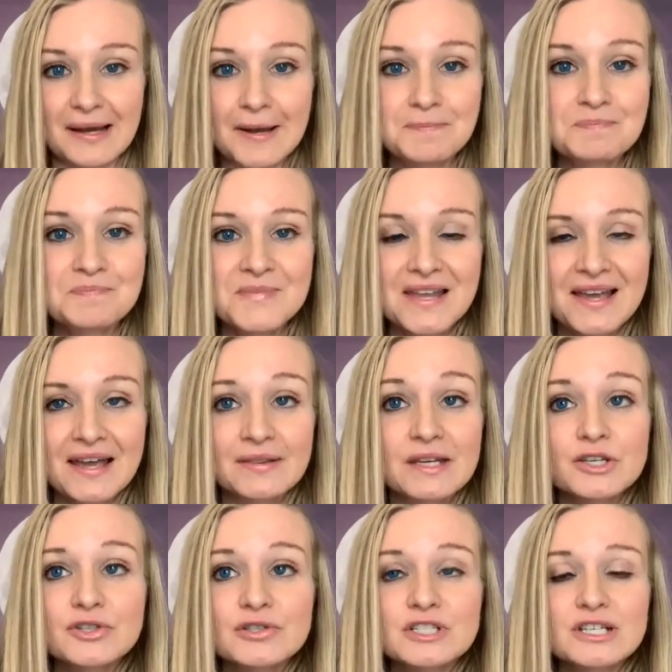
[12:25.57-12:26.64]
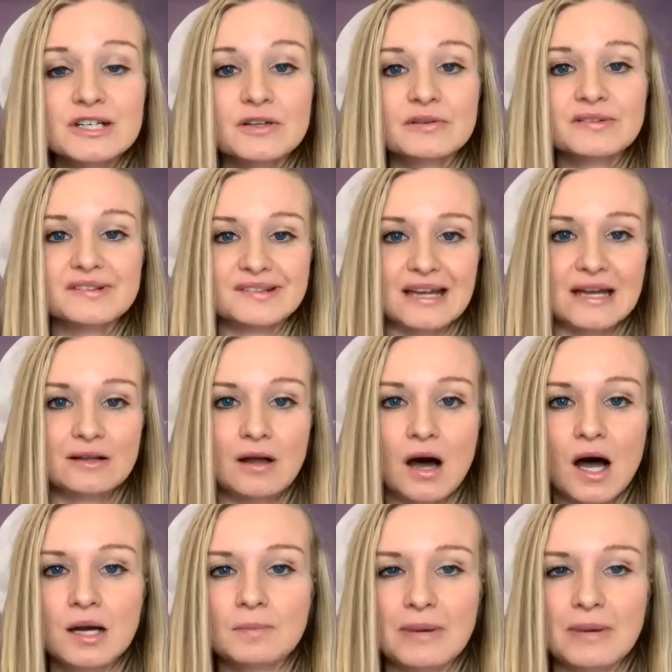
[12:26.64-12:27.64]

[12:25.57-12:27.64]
And they usually don't stay long,